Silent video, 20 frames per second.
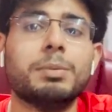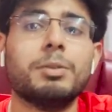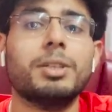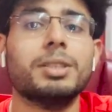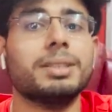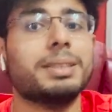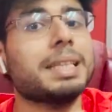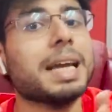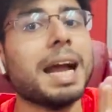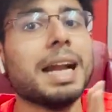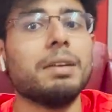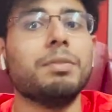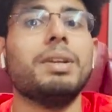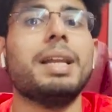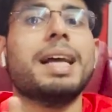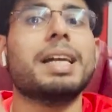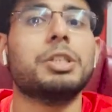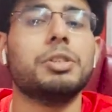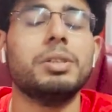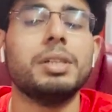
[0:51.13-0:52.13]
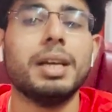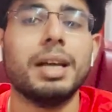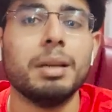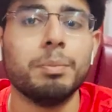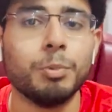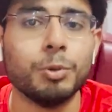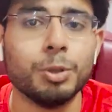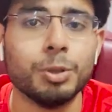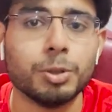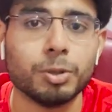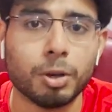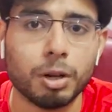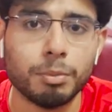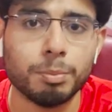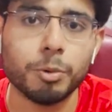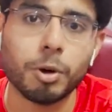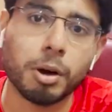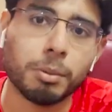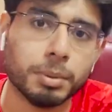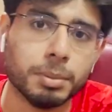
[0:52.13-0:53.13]
because that will actually help you to
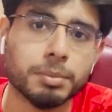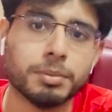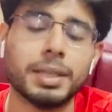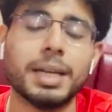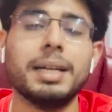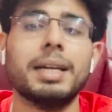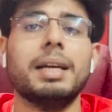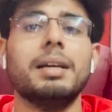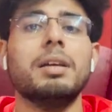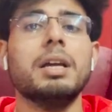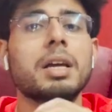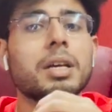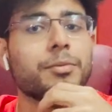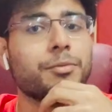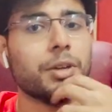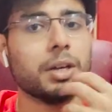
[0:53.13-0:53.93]
solve problems, right?